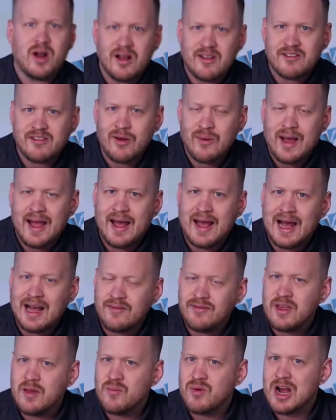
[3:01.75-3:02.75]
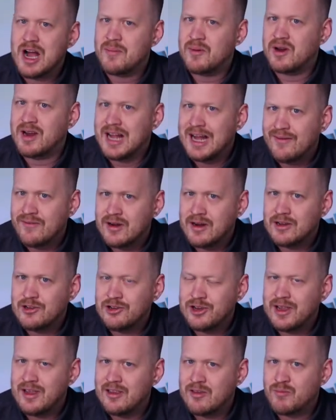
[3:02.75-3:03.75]
also, having proper
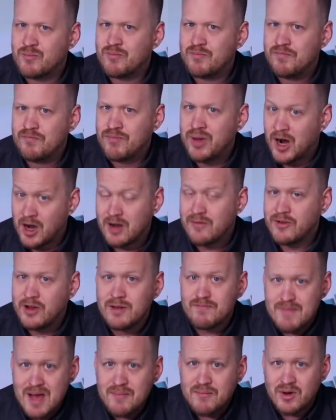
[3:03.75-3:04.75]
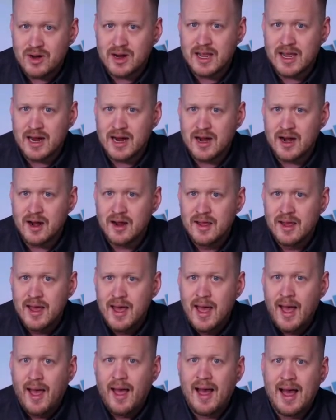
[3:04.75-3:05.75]
coverage is part of good member care.
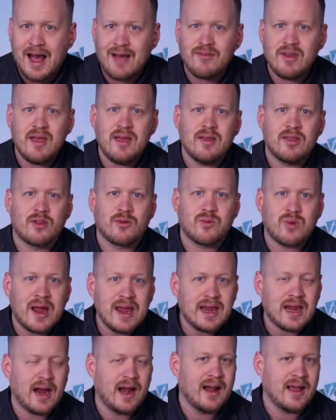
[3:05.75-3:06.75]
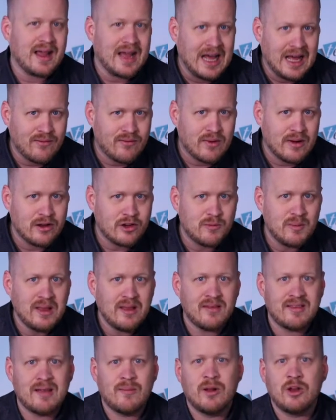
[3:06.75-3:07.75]
Having the right kind of coverage
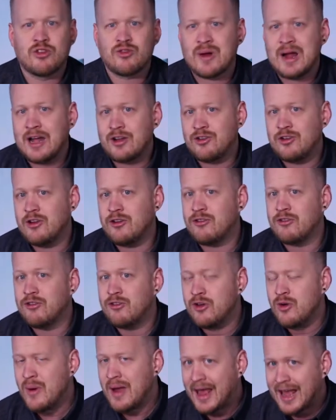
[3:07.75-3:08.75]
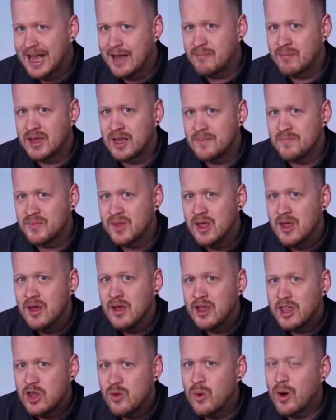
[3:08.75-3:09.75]
means that when tragedies do happen,
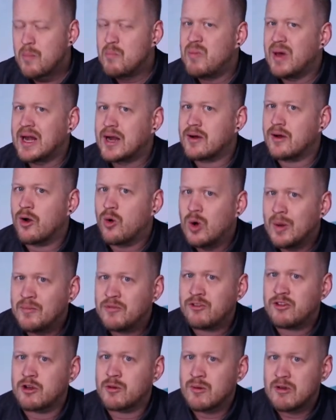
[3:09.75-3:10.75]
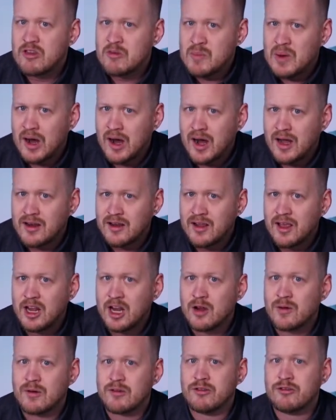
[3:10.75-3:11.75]
you are better equipped to respond in
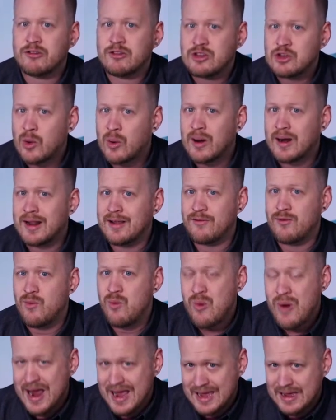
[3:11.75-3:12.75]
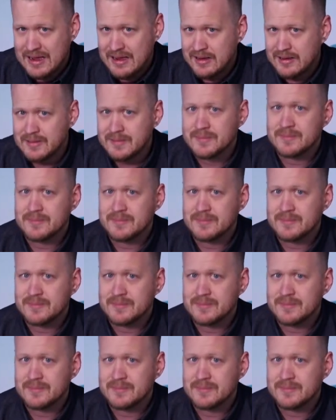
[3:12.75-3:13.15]
a restorative way.